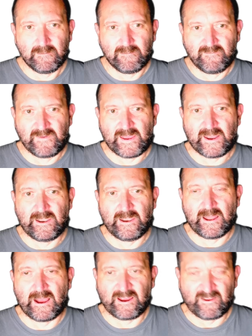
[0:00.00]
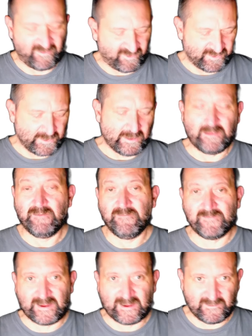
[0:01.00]
then I see
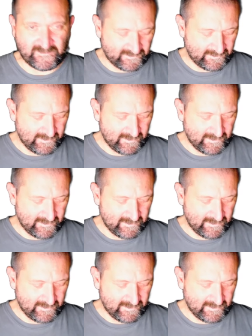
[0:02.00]
that